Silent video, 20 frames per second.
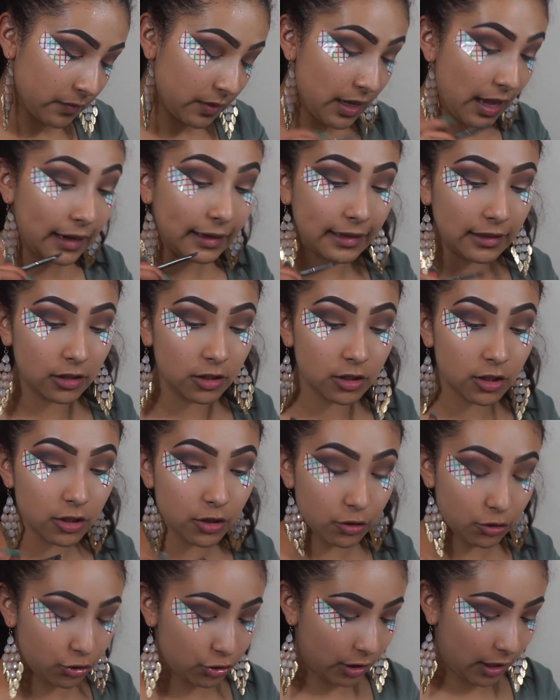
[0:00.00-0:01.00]
And I learned a
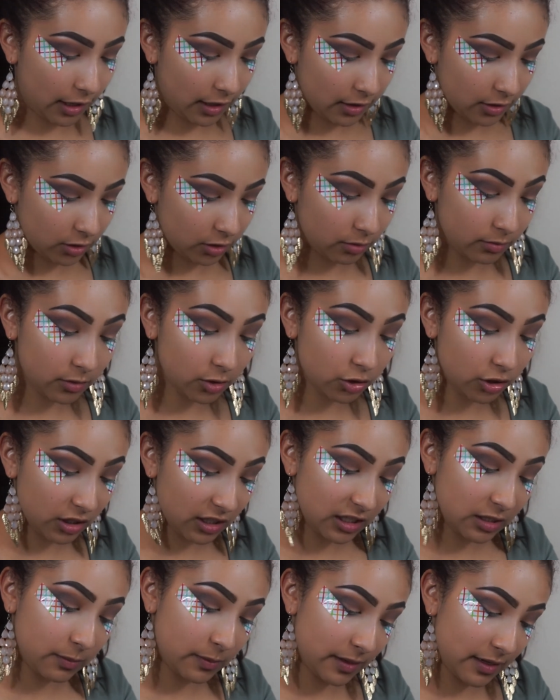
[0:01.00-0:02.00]
new trick, so I'm going to try to
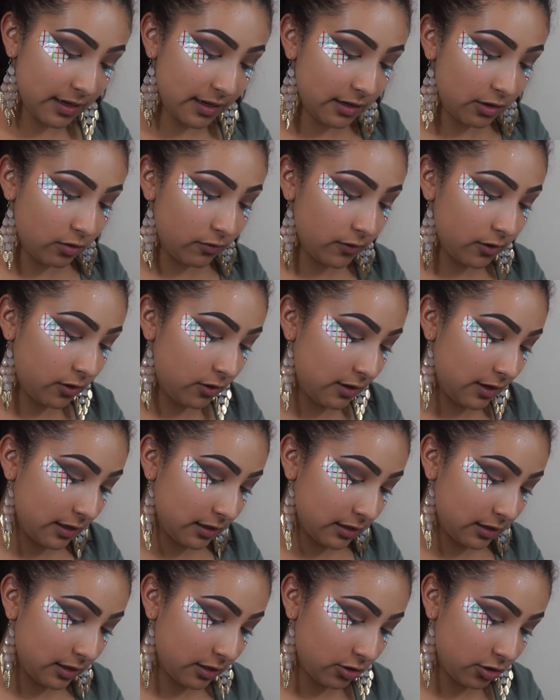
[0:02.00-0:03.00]
explain it, and hopefully you
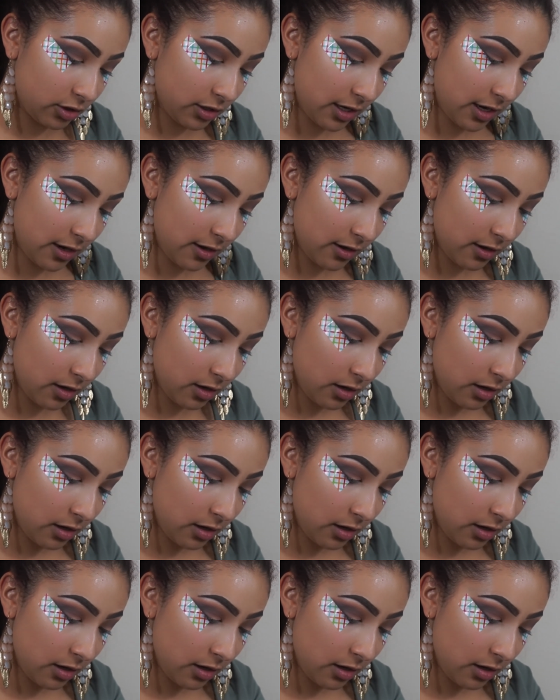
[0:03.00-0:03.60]
guys can understand.